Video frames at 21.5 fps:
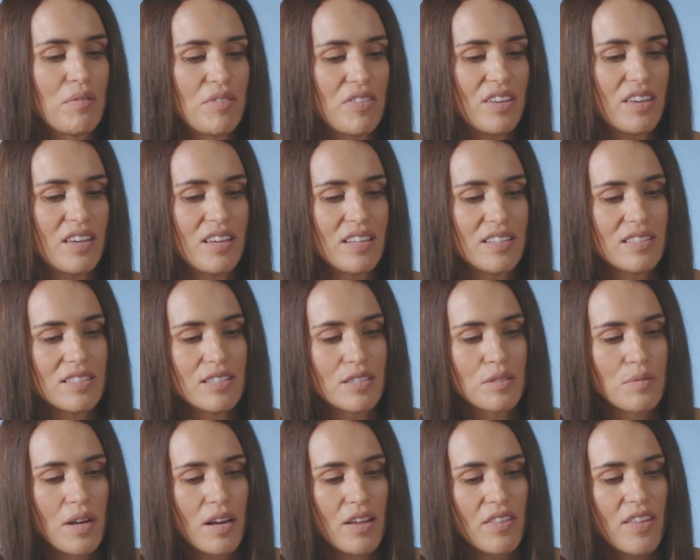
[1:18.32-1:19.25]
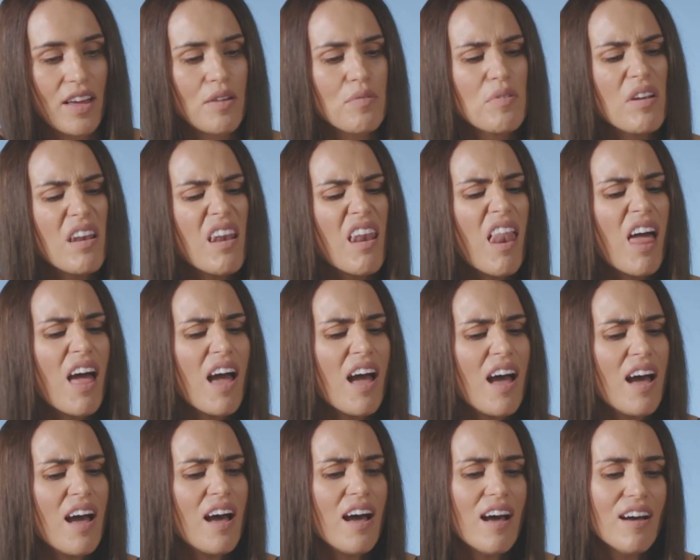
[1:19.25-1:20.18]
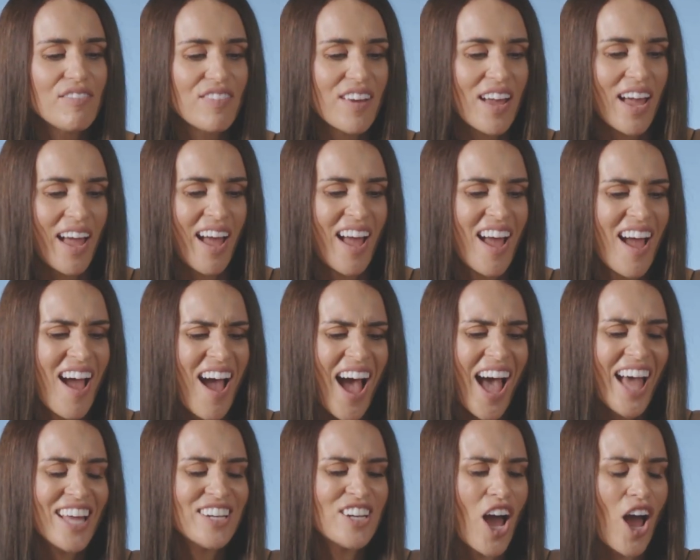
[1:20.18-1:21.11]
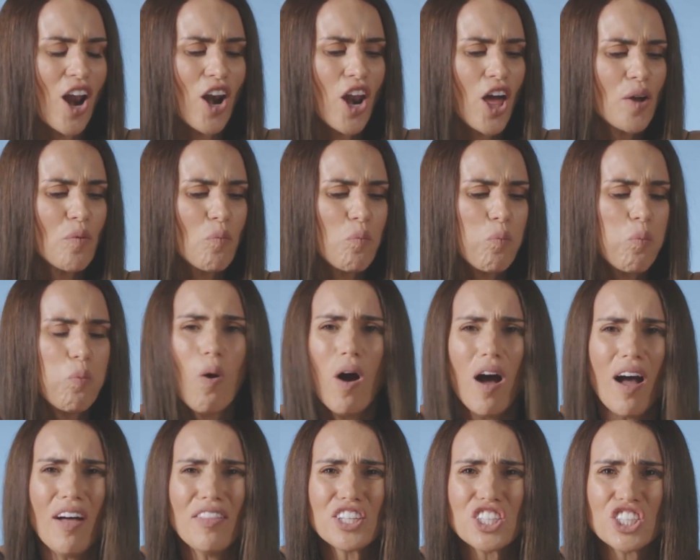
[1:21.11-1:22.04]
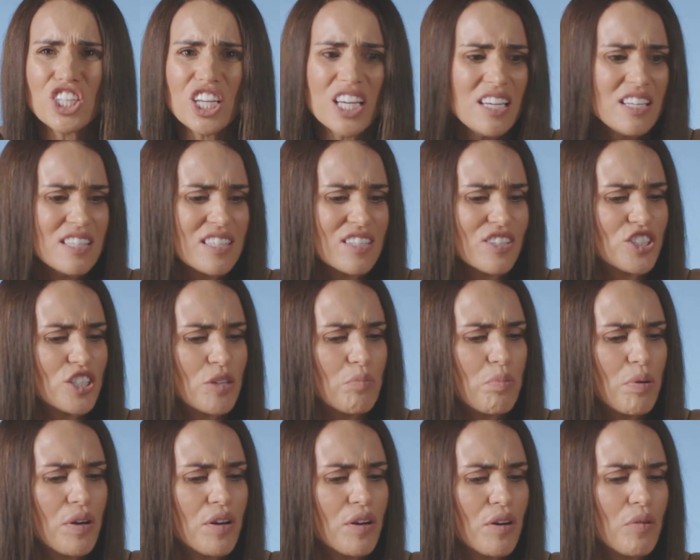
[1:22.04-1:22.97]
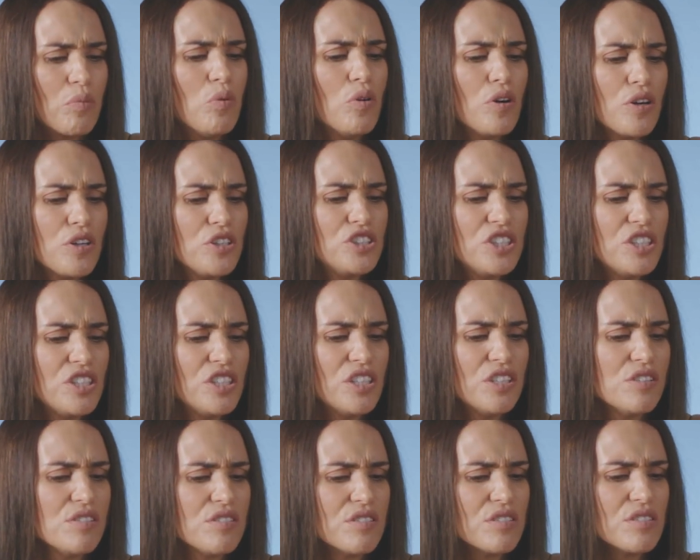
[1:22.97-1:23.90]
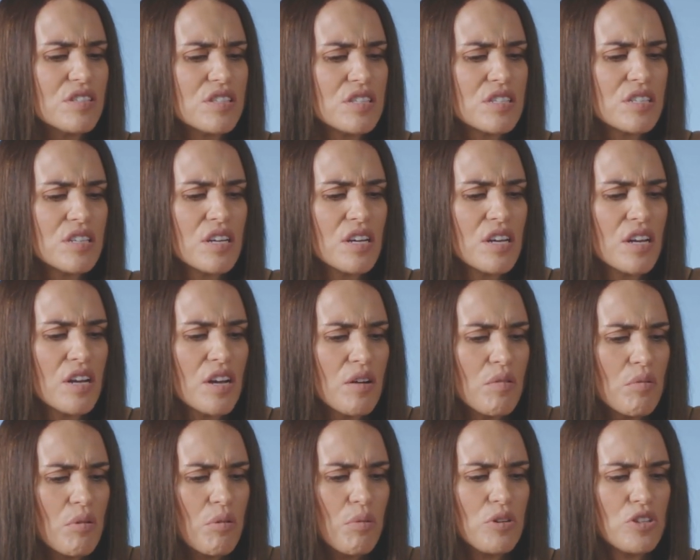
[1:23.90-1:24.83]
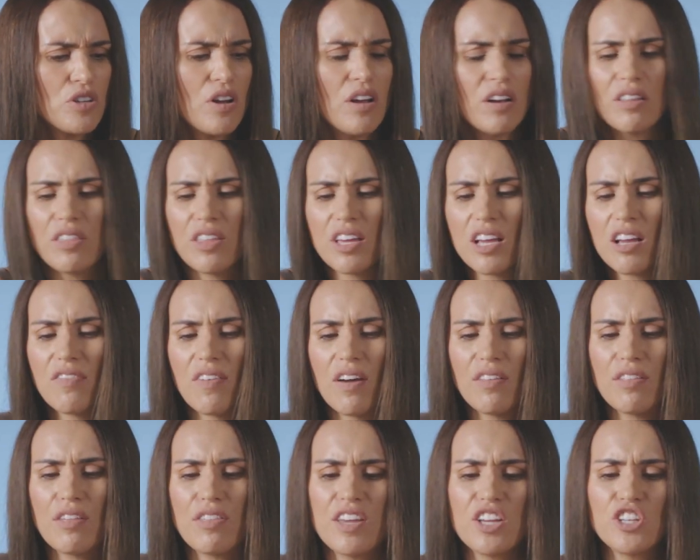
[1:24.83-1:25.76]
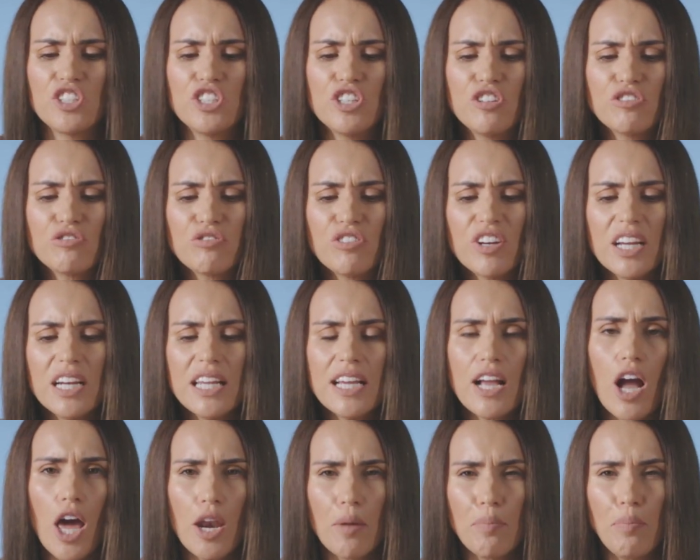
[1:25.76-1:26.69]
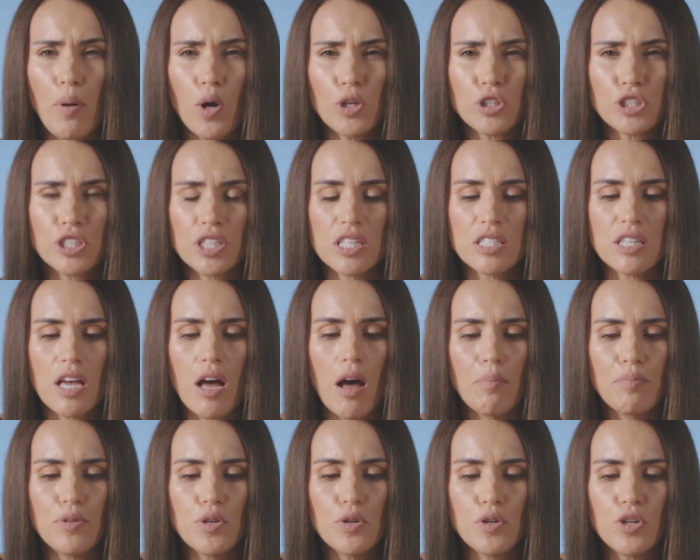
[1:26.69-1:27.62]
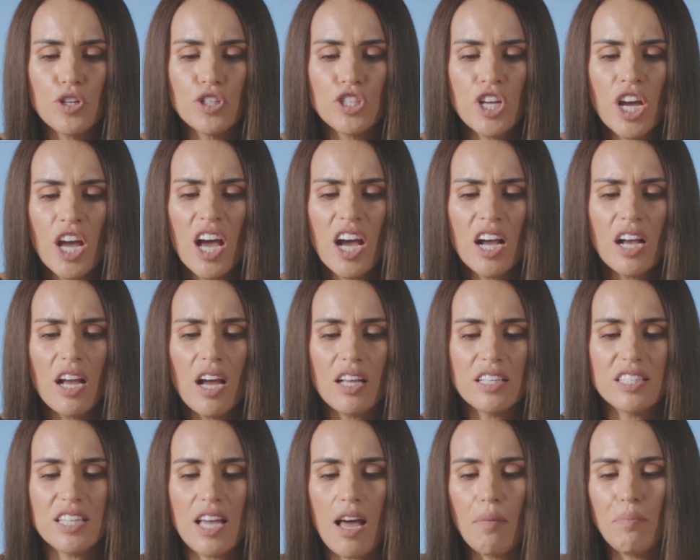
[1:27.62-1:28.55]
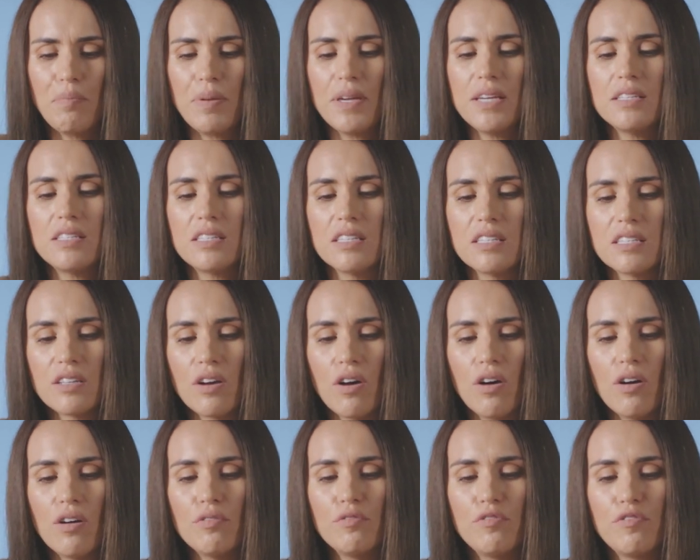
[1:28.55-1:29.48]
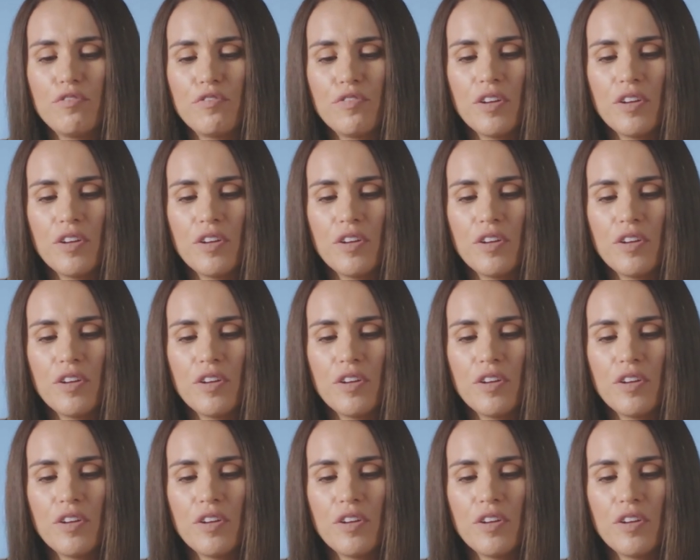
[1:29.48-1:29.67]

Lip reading: with the kids as well. They would love it. And like, what other cheese could you put? What could you use? We were trying to think of other things. You could really kind of posh this up. You could cut up pieces of